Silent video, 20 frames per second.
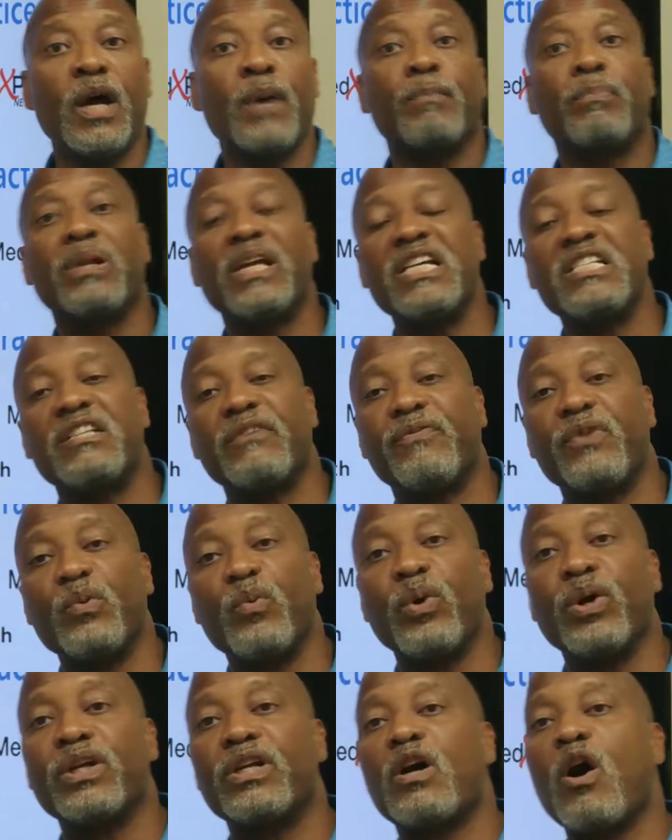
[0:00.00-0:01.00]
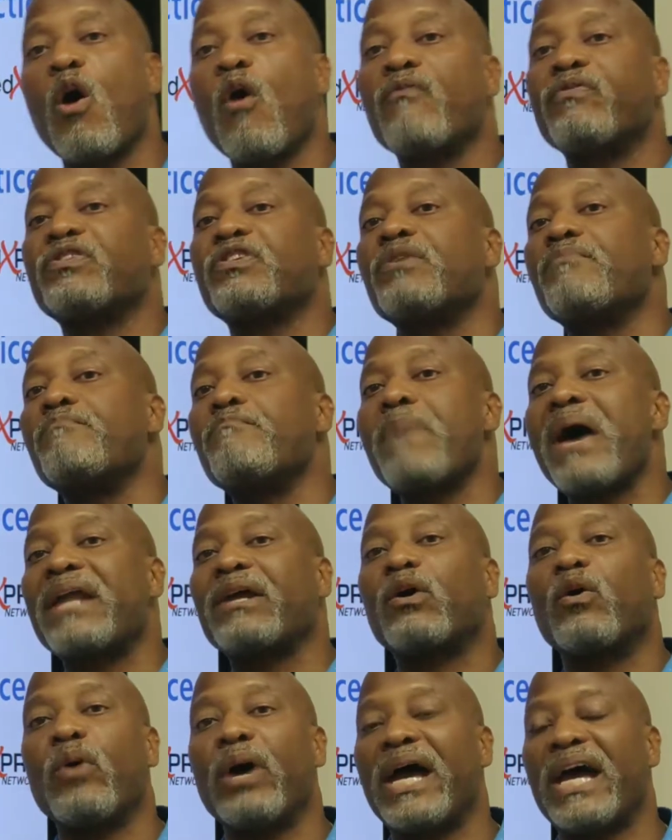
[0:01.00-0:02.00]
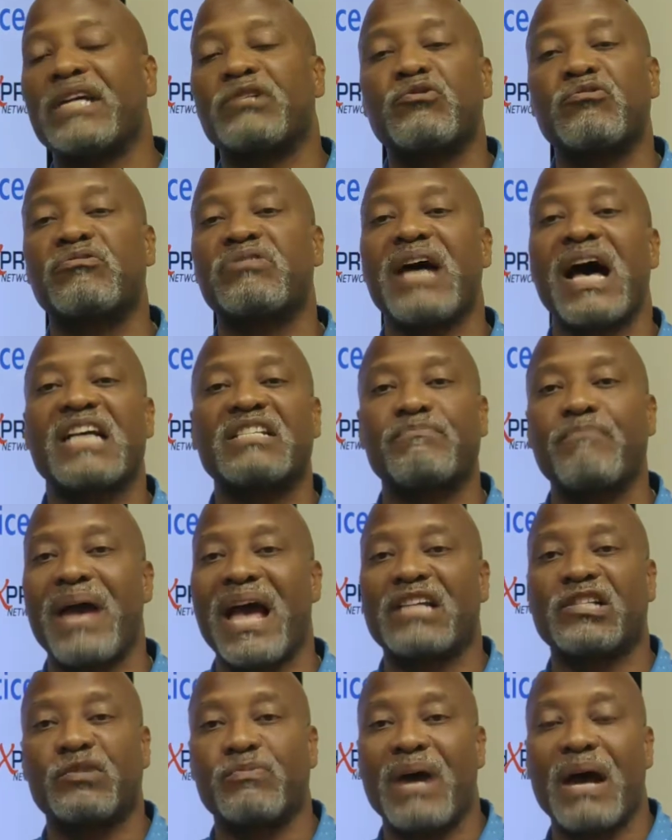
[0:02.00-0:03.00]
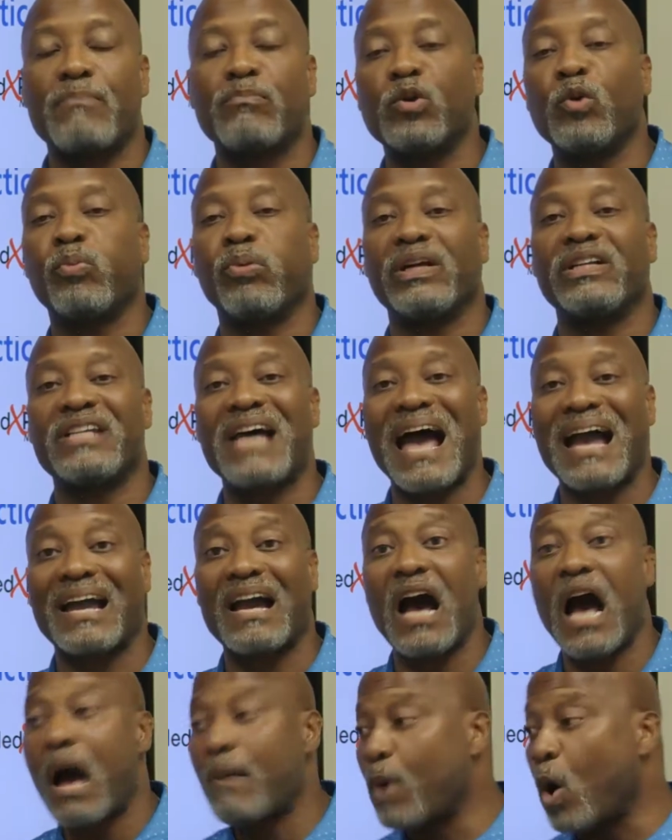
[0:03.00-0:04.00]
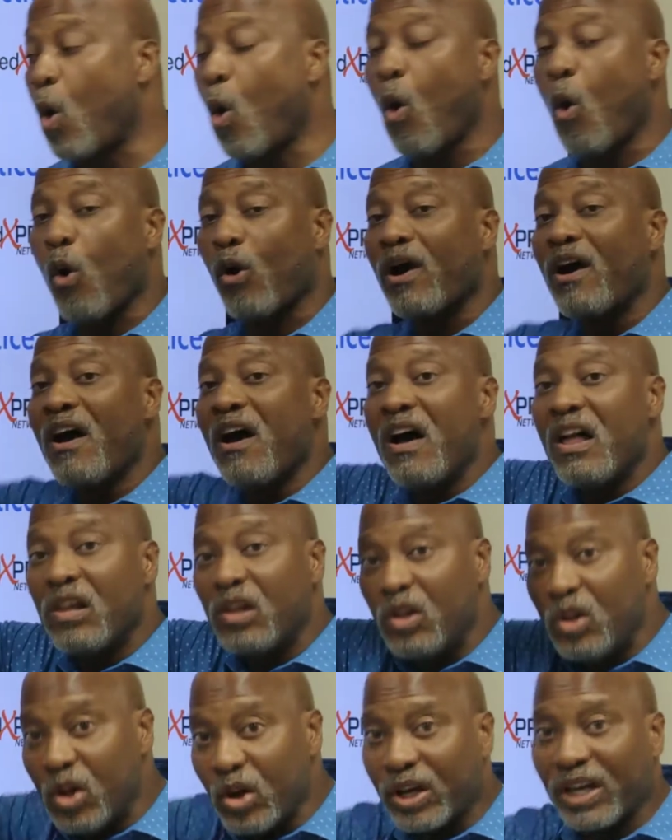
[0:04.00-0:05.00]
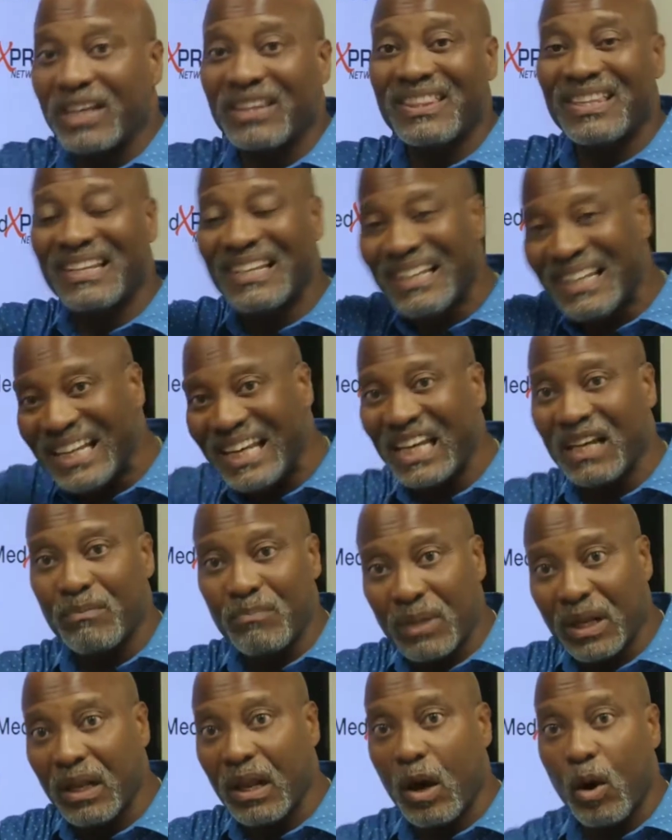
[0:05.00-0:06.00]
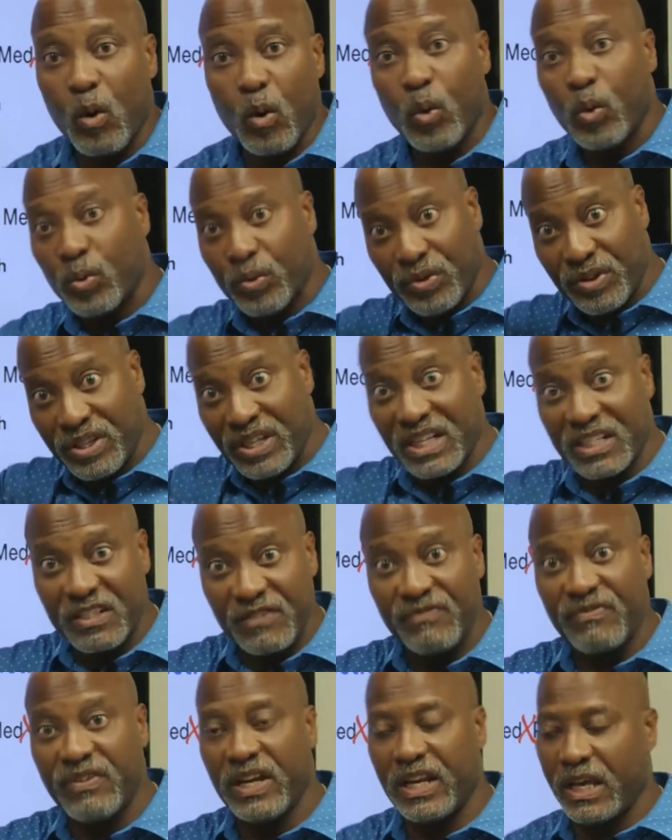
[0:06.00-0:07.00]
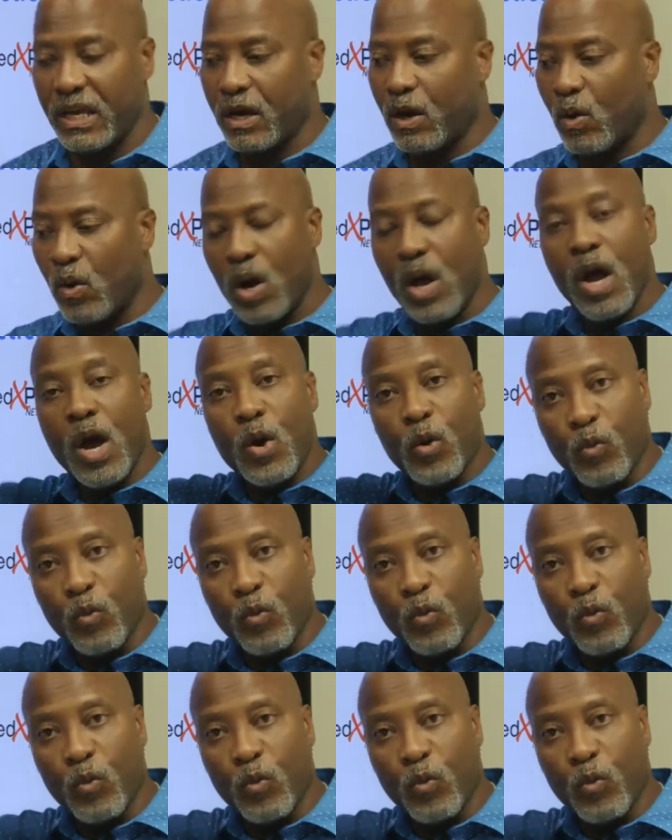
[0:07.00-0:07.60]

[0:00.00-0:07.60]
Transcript: Please, if you would, go over to medicalexercisemastermindblueprint.com or look at the link below this video.